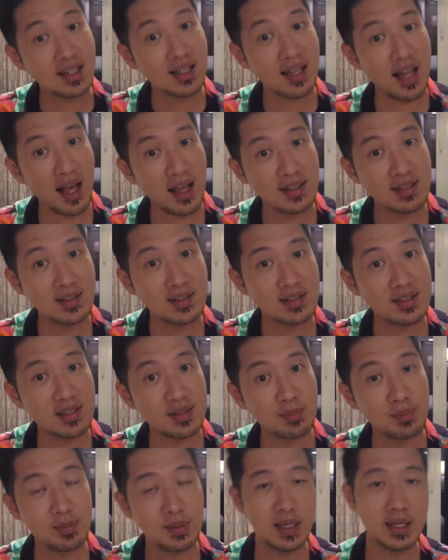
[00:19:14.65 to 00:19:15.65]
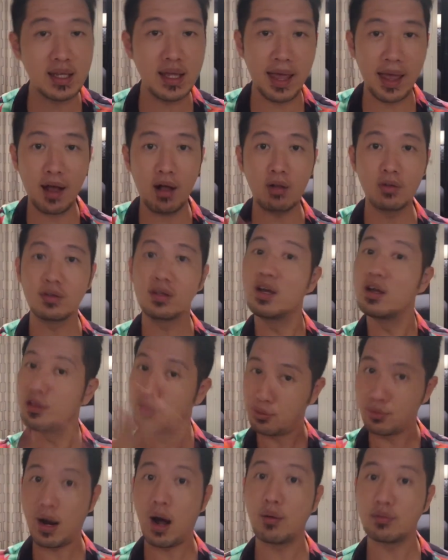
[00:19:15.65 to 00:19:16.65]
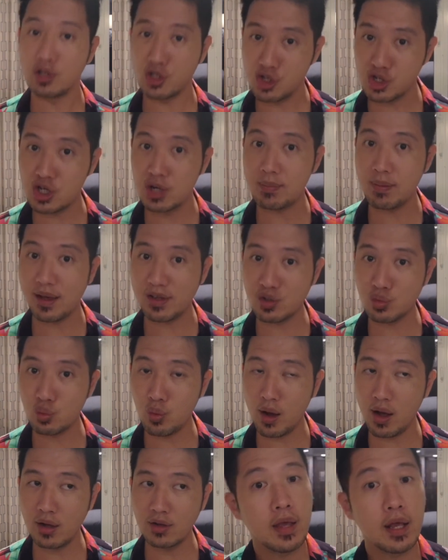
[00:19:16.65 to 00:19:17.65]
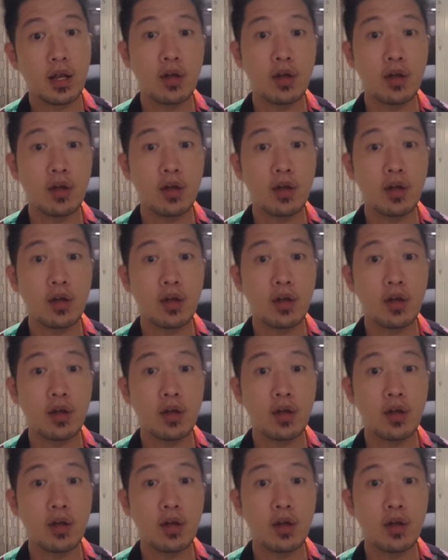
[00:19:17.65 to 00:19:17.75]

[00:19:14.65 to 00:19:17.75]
classes being held throughout the ship as well.